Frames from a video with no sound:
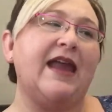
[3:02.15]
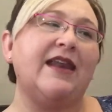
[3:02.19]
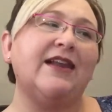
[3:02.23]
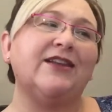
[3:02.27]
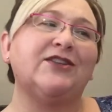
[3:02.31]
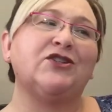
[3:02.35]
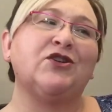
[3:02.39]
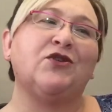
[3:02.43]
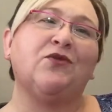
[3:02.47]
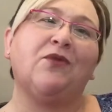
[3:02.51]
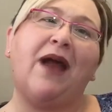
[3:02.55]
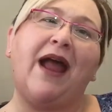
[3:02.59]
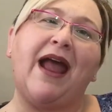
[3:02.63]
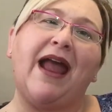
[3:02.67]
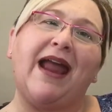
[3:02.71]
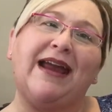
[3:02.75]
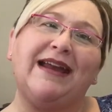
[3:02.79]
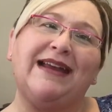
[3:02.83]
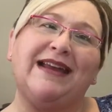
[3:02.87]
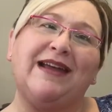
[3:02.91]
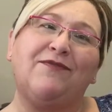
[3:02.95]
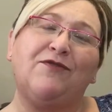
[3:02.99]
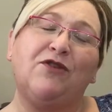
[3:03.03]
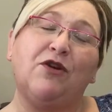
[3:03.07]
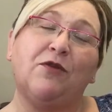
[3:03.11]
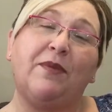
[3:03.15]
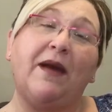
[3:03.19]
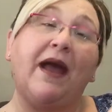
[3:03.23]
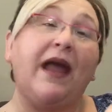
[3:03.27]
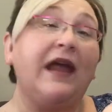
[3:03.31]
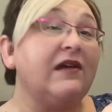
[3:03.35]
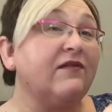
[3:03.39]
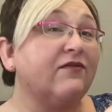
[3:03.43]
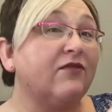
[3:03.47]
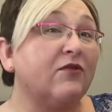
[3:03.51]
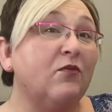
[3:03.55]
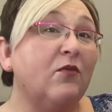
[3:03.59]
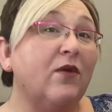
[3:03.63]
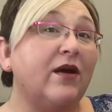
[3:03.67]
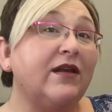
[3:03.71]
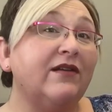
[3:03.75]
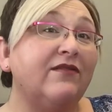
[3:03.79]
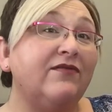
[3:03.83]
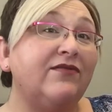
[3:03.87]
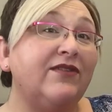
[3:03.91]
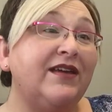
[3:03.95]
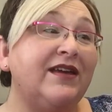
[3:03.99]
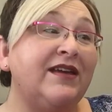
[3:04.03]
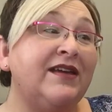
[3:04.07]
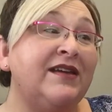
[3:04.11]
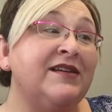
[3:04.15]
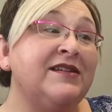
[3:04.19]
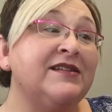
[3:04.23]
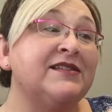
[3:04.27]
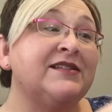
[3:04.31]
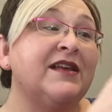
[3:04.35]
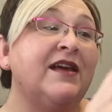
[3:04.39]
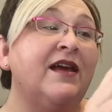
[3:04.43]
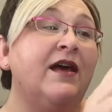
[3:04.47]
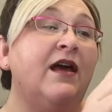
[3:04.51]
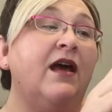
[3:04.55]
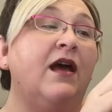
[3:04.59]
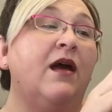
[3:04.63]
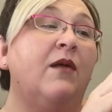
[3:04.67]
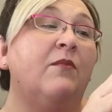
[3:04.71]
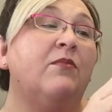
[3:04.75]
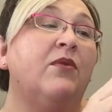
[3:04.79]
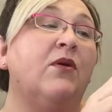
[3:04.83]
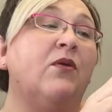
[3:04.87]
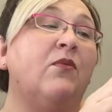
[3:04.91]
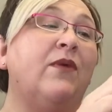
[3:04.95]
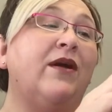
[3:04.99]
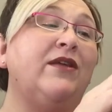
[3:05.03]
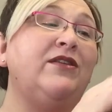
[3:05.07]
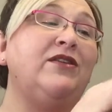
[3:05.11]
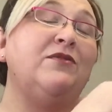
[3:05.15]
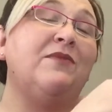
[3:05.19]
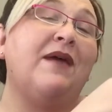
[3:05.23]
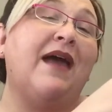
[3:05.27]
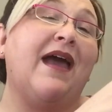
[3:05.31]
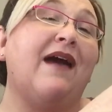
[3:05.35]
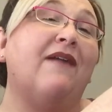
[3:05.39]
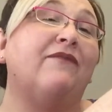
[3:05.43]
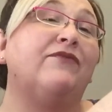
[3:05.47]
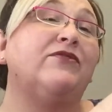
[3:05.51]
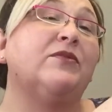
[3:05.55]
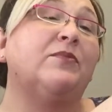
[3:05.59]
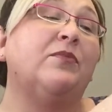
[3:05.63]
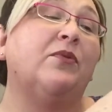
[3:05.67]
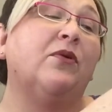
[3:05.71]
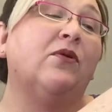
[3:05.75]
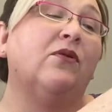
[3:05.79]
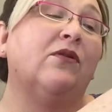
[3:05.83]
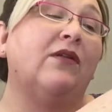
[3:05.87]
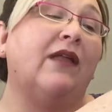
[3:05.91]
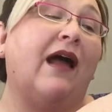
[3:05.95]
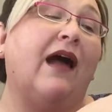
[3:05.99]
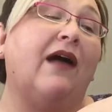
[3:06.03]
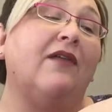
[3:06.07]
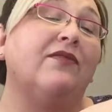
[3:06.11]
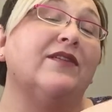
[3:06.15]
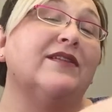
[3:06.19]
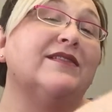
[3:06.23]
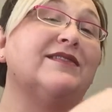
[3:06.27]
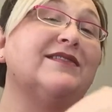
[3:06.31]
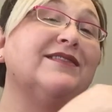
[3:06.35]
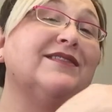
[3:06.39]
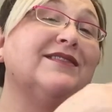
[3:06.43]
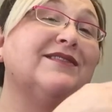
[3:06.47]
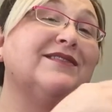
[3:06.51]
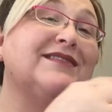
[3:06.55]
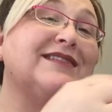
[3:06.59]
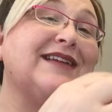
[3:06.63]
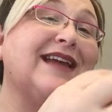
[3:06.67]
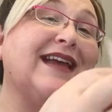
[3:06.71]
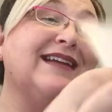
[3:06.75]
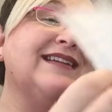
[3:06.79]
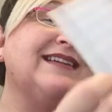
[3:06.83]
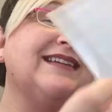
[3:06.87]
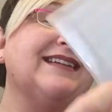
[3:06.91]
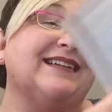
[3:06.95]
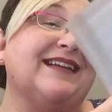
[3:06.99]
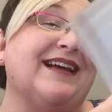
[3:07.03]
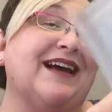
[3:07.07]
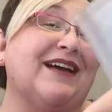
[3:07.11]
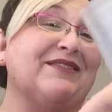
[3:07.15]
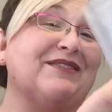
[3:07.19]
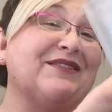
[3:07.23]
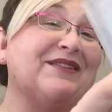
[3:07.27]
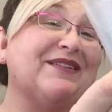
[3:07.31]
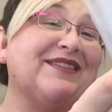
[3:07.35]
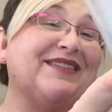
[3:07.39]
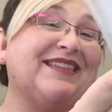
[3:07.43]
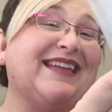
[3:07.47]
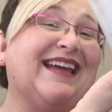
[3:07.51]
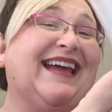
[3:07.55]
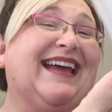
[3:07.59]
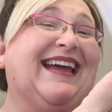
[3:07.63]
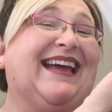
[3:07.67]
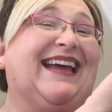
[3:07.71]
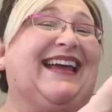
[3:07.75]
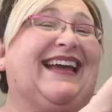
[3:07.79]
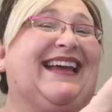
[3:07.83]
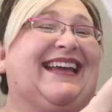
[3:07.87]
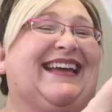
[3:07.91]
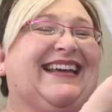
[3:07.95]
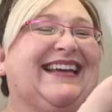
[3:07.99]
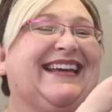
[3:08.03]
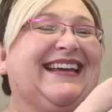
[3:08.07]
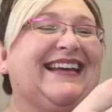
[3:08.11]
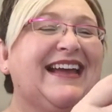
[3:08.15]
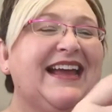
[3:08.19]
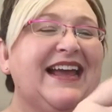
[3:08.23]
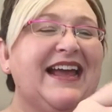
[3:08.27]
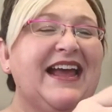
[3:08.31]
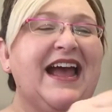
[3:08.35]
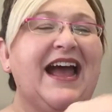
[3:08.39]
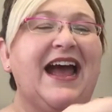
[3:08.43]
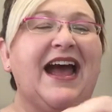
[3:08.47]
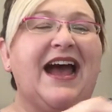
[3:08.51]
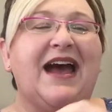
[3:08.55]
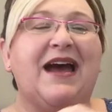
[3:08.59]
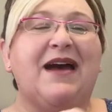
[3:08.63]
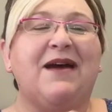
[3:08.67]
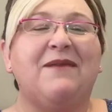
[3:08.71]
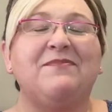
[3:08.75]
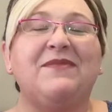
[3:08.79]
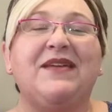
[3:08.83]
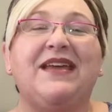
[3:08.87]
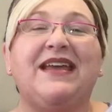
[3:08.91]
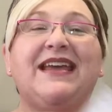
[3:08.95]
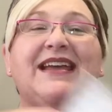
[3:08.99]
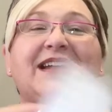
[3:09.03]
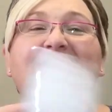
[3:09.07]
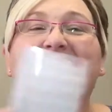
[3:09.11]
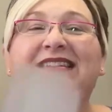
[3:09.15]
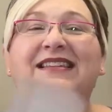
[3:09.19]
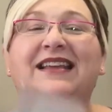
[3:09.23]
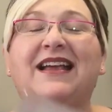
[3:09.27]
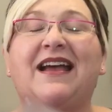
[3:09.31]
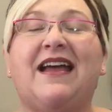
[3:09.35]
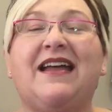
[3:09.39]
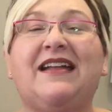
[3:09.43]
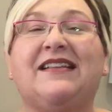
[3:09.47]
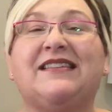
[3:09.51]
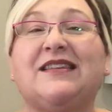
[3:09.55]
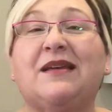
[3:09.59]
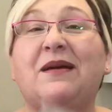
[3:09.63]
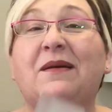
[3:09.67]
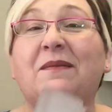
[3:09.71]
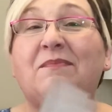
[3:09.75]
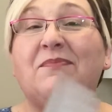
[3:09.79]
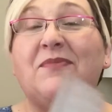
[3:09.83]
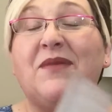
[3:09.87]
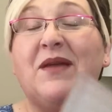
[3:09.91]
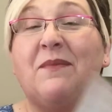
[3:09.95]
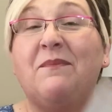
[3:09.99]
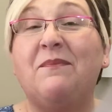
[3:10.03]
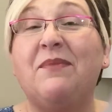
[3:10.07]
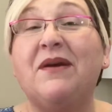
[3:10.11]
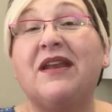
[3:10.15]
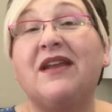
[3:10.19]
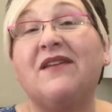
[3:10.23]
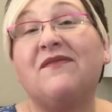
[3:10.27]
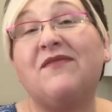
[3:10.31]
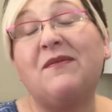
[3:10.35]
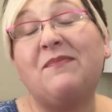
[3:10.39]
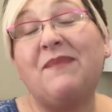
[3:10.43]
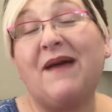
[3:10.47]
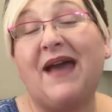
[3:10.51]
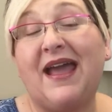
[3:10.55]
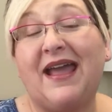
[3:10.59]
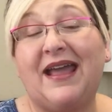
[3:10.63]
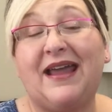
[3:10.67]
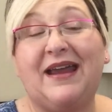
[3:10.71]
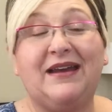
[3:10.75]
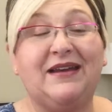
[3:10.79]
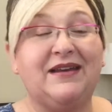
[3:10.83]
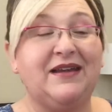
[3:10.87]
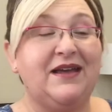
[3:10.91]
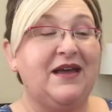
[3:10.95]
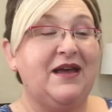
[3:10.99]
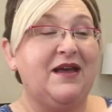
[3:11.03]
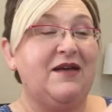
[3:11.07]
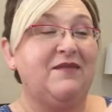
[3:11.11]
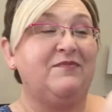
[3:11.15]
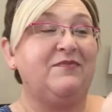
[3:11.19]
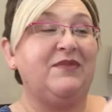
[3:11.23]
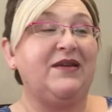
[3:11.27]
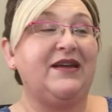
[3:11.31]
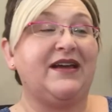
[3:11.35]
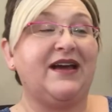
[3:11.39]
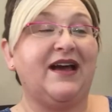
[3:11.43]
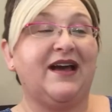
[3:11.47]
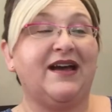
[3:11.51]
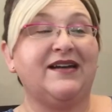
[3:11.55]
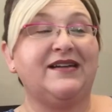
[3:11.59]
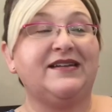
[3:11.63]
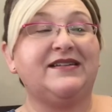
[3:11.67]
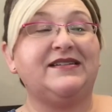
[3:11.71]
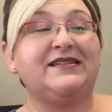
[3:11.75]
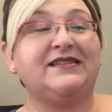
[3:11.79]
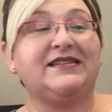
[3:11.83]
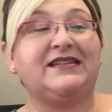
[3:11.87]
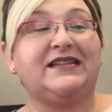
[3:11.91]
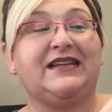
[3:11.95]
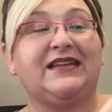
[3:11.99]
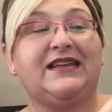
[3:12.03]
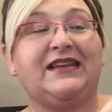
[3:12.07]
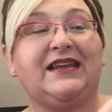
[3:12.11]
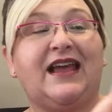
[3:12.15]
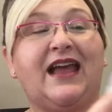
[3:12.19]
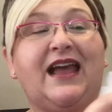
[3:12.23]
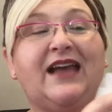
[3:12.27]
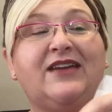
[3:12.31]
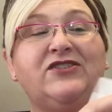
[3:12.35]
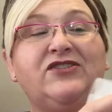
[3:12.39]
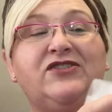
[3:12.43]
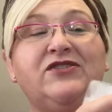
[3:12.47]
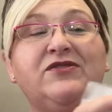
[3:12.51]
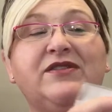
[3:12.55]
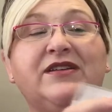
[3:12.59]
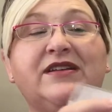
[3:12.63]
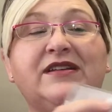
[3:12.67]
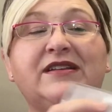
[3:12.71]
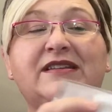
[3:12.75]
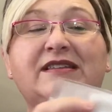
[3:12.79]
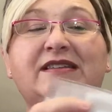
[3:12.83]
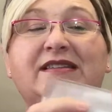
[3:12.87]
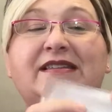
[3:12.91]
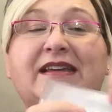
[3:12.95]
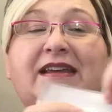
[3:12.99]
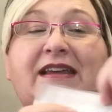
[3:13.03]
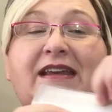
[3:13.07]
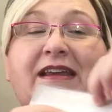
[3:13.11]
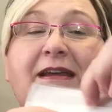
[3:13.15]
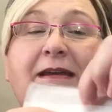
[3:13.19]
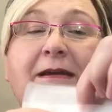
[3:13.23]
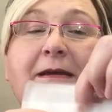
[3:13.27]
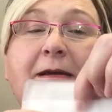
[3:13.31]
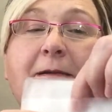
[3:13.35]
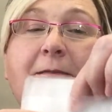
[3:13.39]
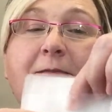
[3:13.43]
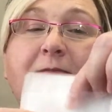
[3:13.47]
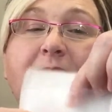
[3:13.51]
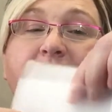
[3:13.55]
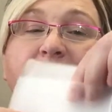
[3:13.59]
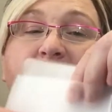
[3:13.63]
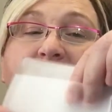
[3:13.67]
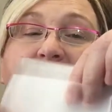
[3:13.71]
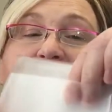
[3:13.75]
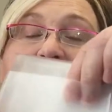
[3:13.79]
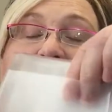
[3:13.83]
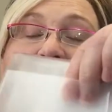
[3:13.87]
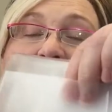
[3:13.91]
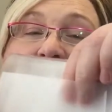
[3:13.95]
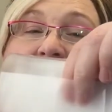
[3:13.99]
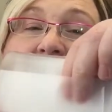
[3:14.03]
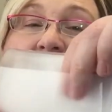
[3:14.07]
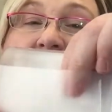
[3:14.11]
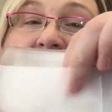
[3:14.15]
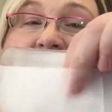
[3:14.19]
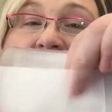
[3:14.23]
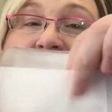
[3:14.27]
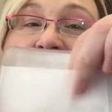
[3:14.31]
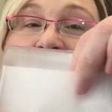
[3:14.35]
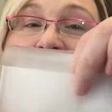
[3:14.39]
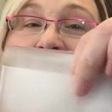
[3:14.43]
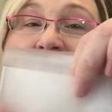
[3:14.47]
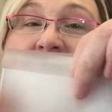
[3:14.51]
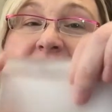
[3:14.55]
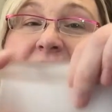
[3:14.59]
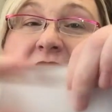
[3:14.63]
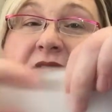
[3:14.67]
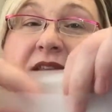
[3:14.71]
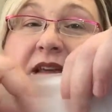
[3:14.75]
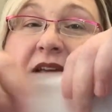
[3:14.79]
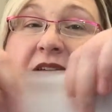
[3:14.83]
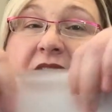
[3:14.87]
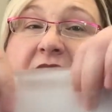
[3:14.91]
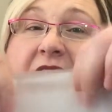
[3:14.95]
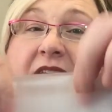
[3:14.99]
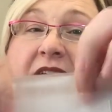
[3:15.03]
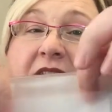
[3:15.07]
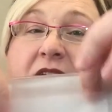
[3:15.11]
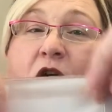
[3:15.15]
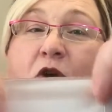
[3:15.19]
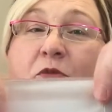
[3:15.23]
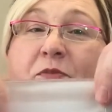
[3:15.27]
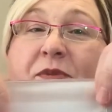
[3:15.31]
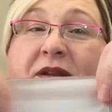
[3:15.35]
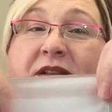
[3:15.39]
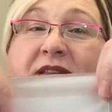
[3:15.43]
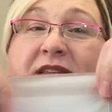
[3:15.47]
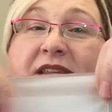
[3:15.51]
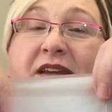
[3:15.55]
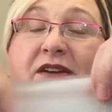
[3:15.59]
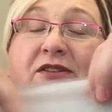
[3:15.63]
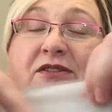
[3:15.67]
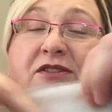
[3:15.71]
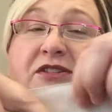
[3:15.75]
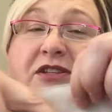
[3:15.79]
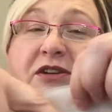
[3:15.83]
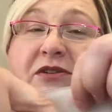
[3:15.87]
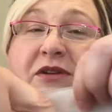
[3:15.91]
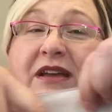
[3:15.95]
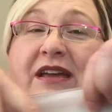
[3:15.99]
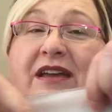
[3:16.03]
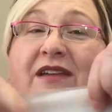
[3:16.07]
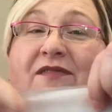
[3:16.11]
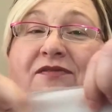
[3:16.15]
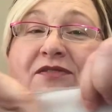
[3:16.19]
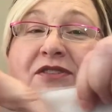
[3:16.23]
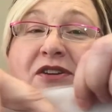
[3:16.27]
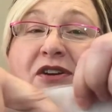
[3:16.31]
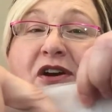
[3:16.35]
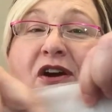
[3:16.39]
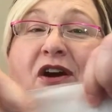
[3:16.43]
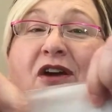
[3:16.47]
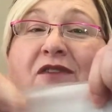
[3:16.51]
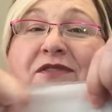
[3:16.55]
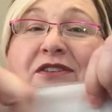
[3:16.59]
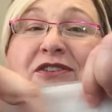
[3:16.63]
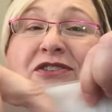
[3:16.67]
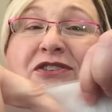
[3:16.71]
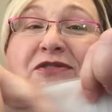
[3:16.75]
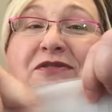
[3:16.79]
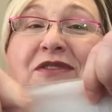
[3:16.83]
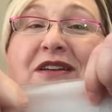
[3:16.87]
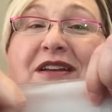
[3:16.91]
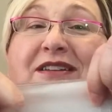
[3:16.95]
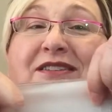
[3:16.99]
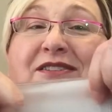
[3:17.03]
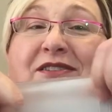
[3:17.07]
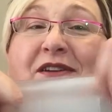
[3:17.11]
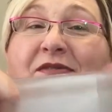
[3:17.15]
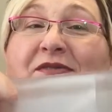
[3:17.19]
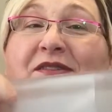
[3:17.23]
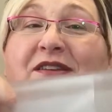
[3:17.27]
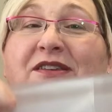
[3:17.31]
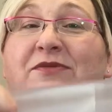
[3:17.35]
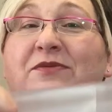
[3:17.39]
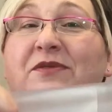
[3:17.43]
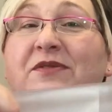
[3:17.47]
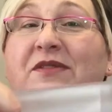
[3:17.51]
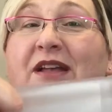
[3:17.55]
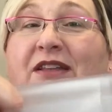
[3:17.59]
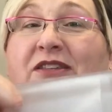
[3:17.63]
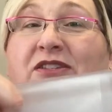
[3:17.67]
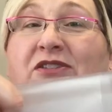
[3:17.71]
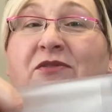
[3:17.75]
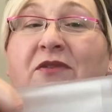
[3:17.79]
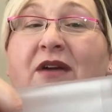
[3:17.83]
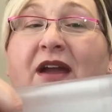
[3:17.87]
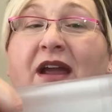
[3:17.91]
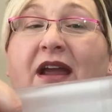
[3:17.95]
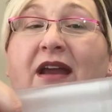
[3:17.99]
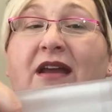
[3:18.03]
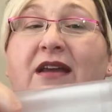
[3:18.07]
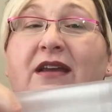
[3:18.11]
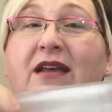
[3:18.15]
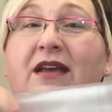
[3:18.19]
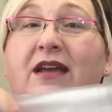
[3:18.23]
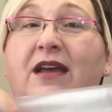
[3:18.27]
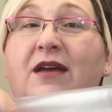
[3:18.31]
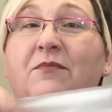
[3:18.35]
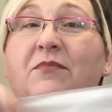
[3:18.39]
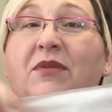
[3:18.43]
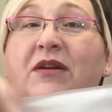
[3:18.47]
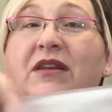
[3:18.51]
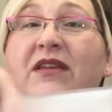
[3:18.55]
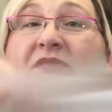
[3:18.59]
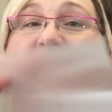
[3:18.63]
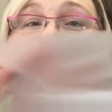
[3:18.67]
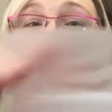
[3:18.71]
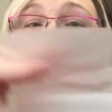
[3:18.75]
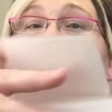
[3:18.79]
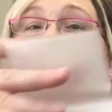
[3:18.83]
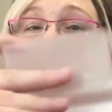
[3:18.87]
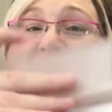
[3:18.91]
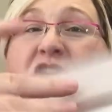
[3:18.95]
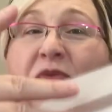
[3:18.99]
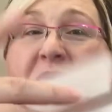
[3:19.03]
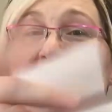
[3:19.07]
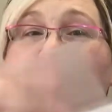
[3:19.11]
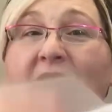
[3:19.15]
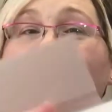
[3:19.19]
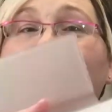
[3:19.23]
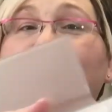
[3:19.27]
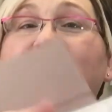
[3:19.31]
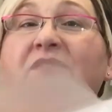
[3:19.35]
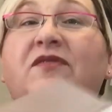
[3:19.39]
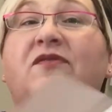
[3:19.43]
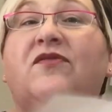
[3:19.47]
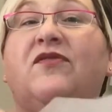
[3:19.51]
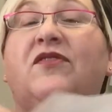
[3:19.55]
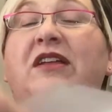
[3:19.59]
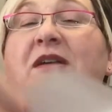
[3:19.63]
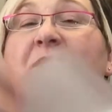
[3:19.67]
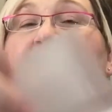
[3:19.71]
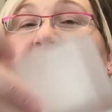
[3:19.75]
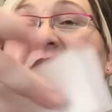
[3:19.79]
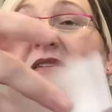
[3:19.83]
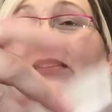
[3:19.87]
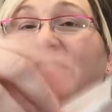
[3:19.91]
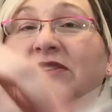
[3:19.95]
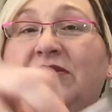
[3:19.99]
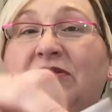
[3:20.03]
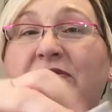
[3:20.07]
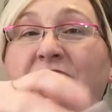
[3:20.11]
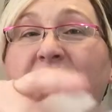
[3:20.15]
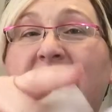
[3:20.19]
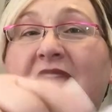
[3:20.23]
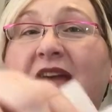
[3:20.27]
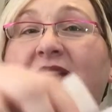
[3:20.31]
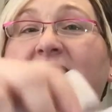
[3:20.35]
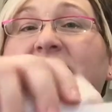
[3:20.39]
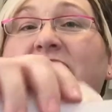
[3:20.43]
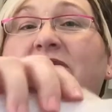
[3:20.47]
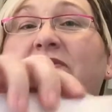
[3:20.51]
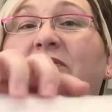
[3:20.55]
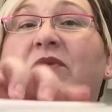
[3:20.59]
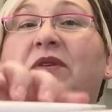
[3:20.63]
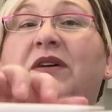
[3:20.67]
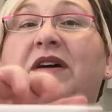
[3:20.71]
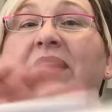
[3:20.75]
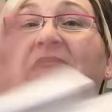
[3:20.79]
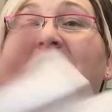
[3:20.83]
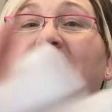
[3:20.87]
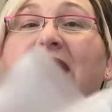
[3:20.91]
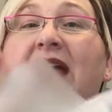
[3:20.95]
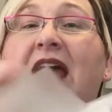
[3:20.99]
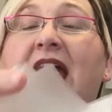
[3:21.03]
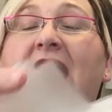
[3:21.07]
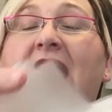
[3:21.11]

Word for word: And it's great if you're paying from one of these, but when you have to pull out this little tandy leather thing, um, it's it's a, a, bit of a pain because as you can see, um, it flips, it opens here. So if the card that you need is on this one, that's great. But if not, you have to flip until you get to one.